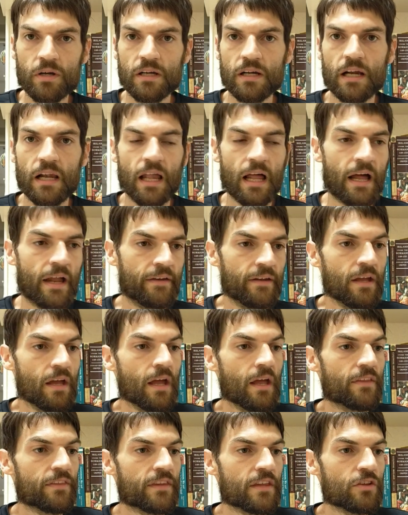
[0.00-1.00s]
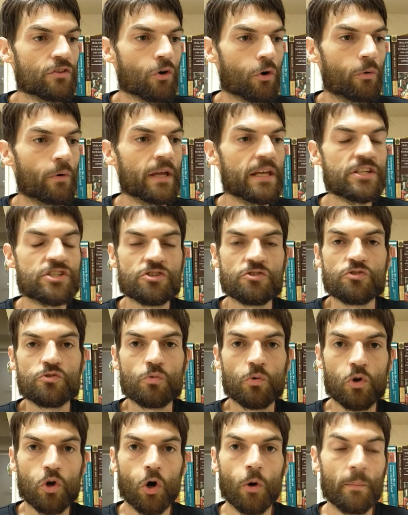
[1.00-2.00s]
clan, the Norwegians
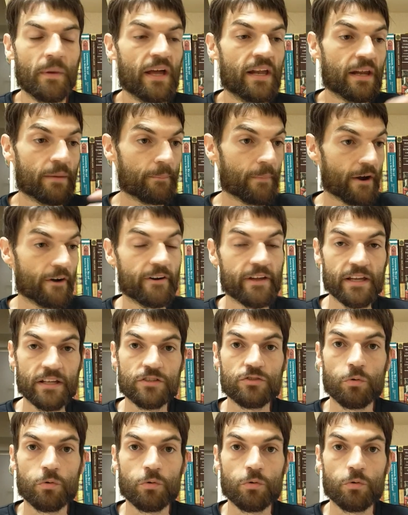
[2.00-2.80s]
would come in and marry into